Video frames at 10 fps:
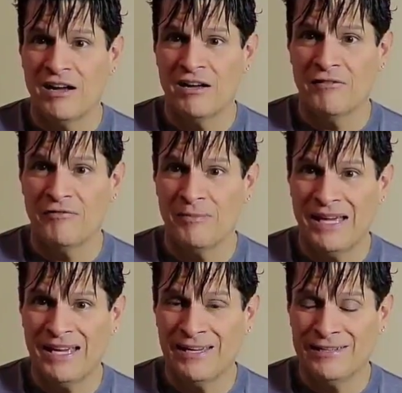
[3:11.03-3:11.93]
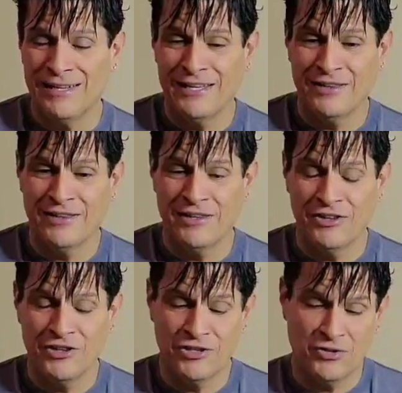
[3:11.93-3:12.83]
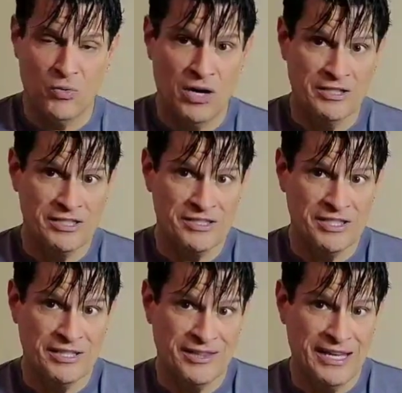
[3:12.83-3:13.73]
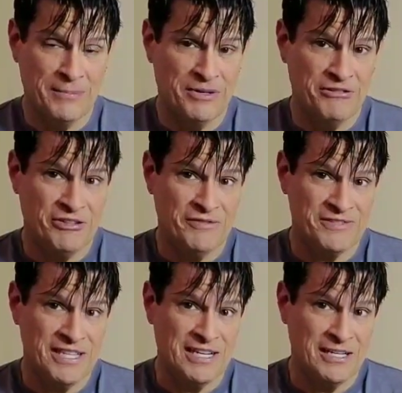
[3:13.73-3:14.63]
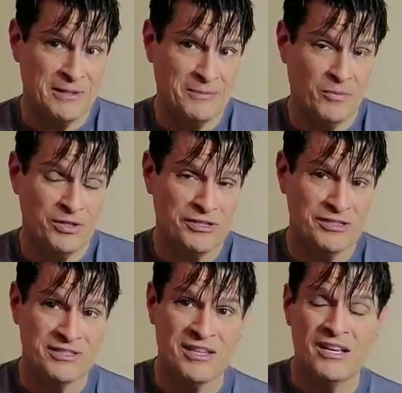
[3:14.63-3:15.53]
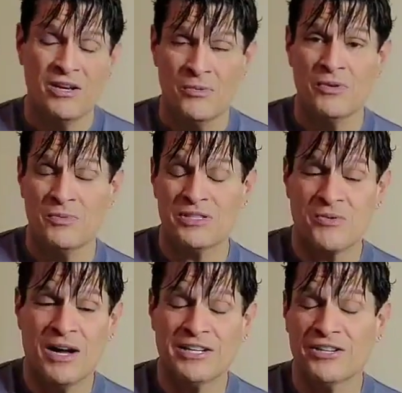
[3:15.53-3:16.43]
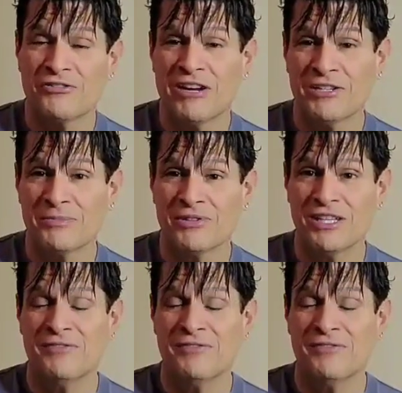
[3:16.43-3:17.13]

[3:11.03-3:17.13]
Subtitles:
of man and the quantity in that period of time was what was quite incredible.